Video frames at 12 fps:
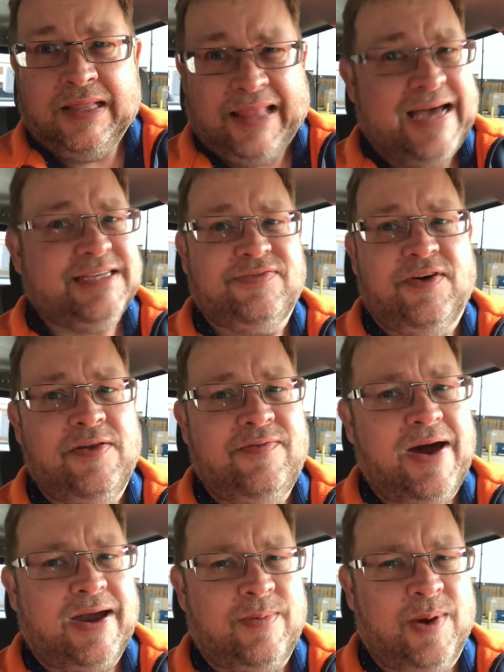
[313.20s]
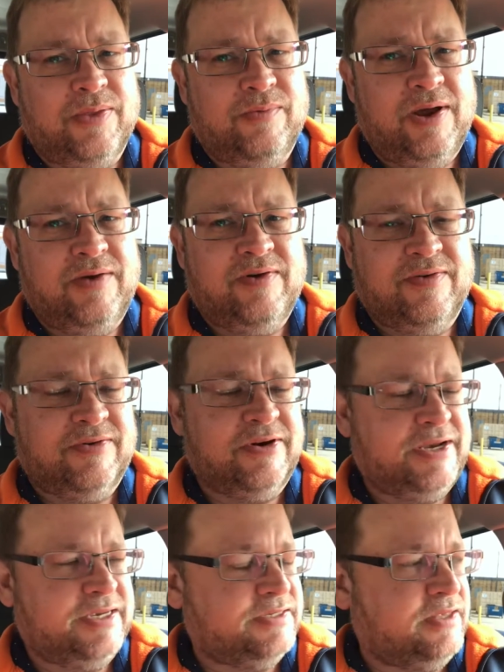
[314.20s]
last fun fact about the Red
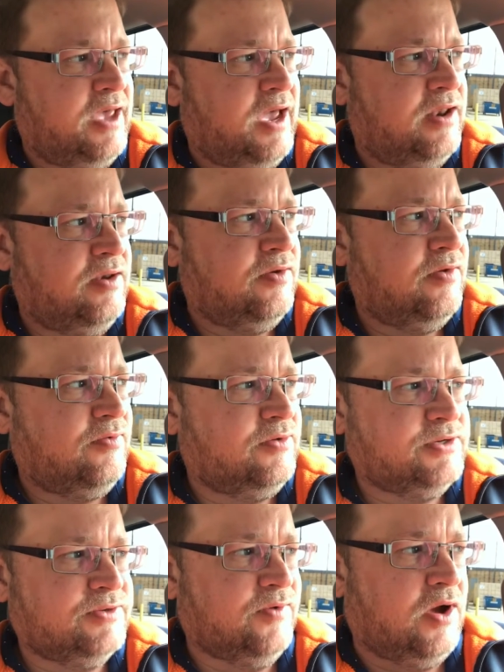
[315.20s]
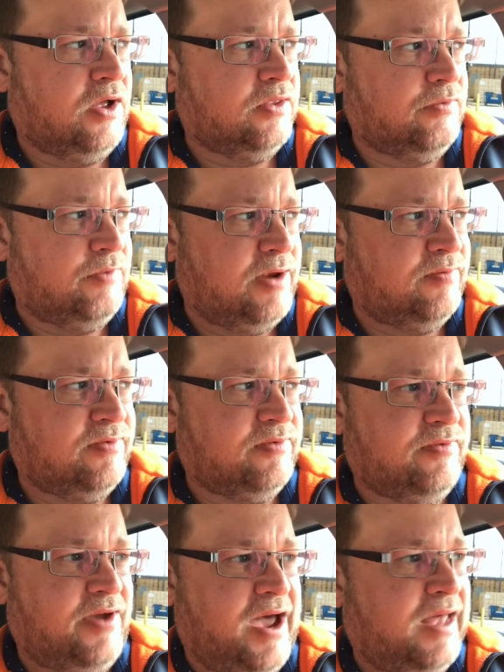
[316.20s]
River is that first of all, the Red
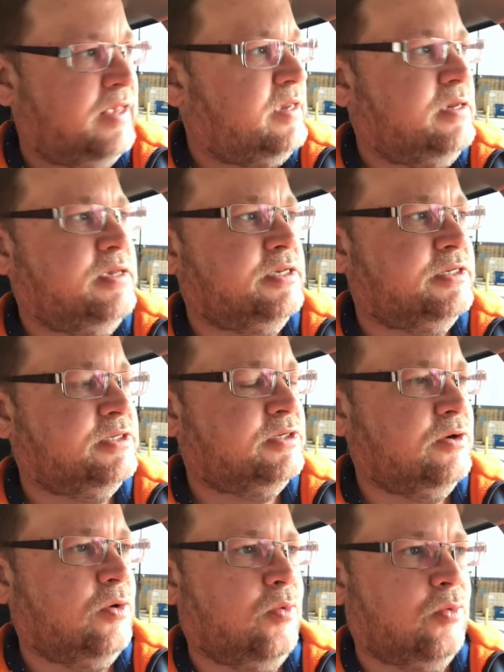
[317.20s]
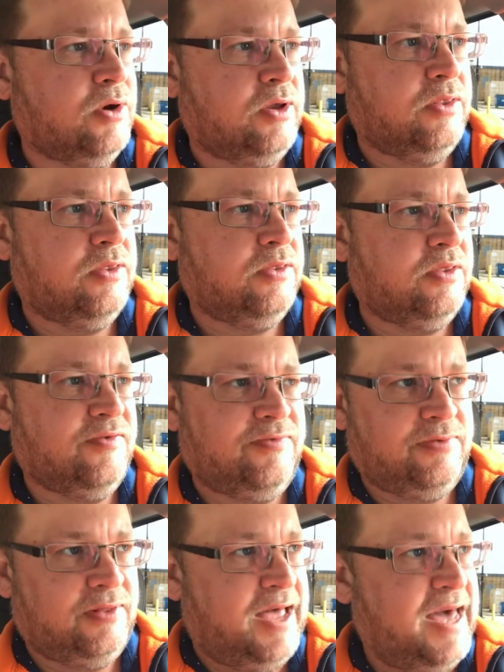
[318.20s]
River Valley is one of the
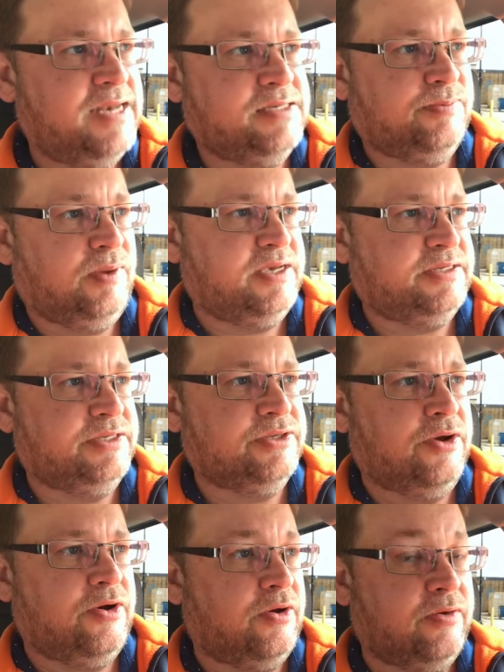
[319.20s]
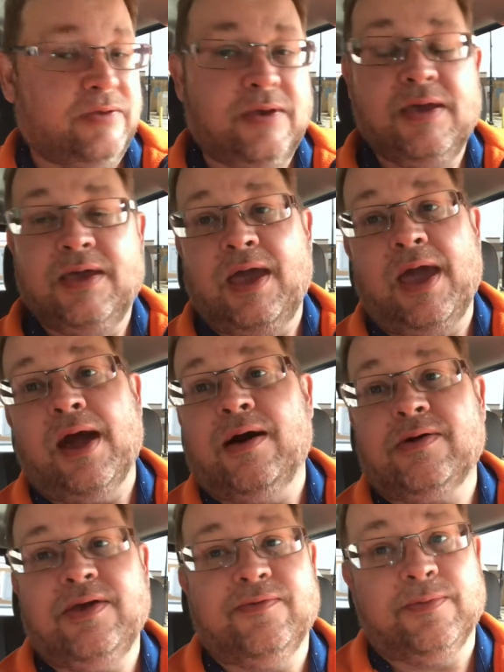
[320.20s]
flattest places on earth. Hey,
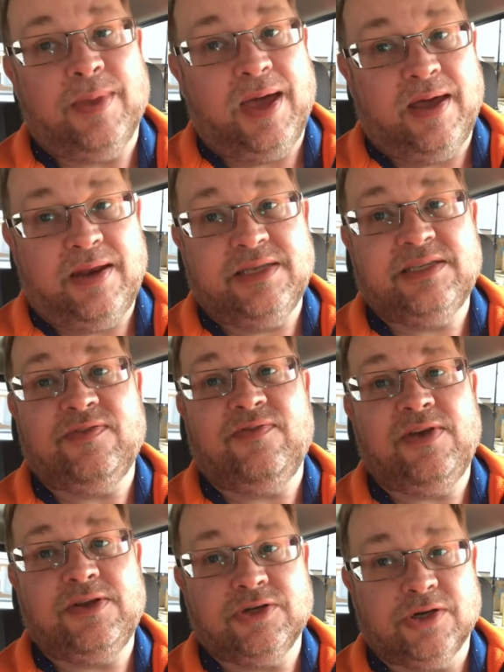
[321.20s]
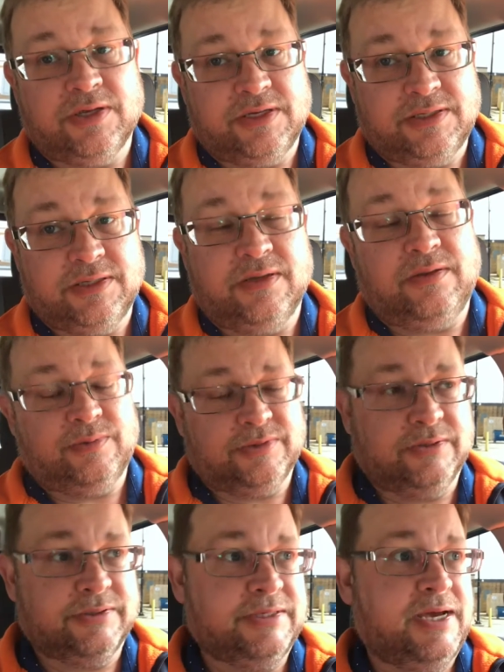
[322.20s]
I'll give them that. It's featureless. There
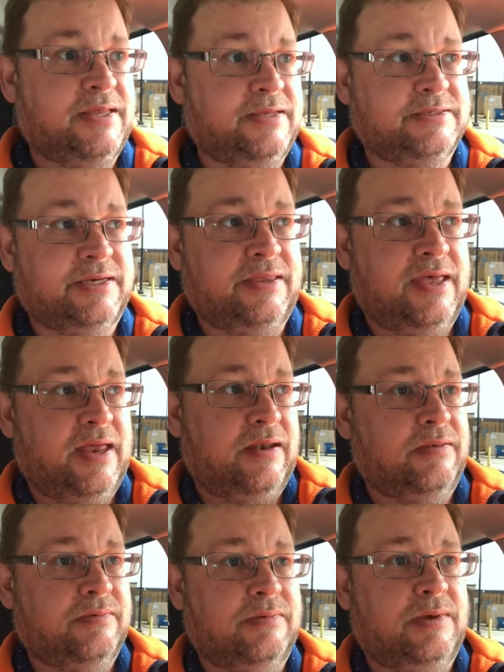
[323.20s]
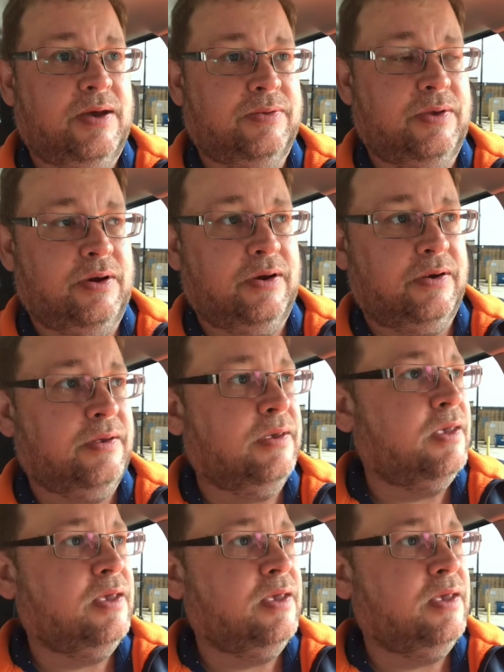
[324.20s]
was a little sign that said that out there.